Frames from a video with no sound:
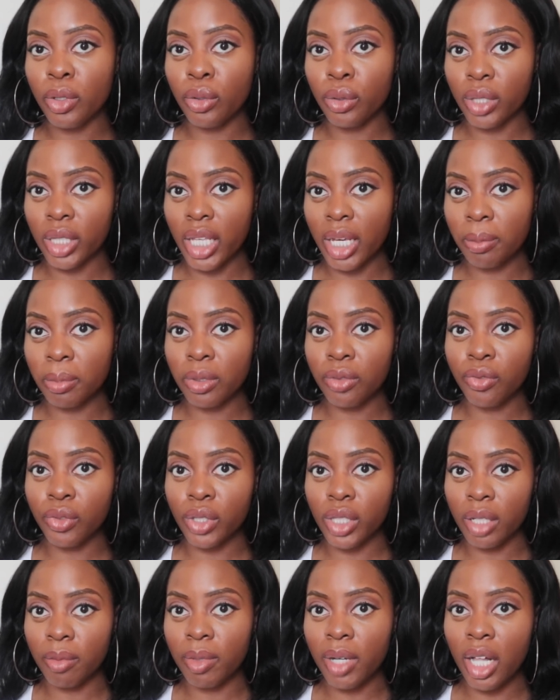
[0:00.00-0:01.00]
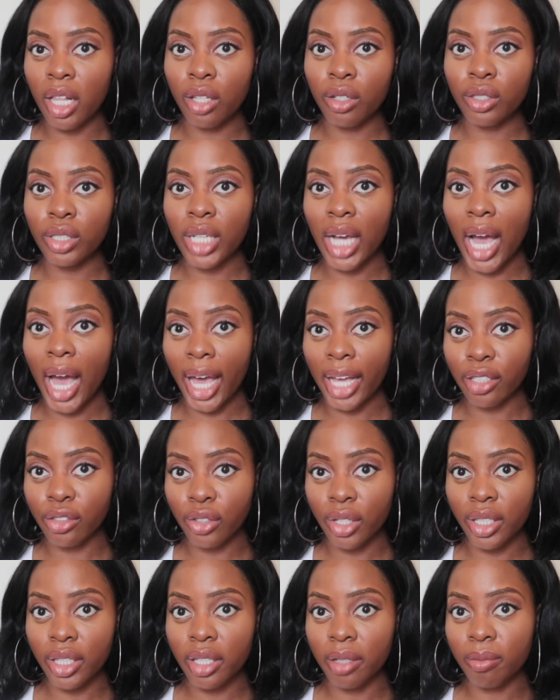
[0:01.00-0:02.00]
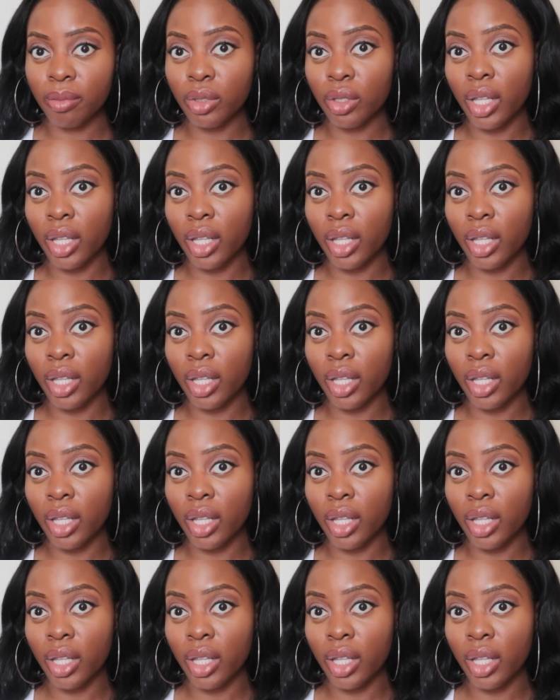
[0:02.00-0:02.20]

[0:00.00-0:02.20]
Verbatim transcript: your lips for lip color to hydrate them.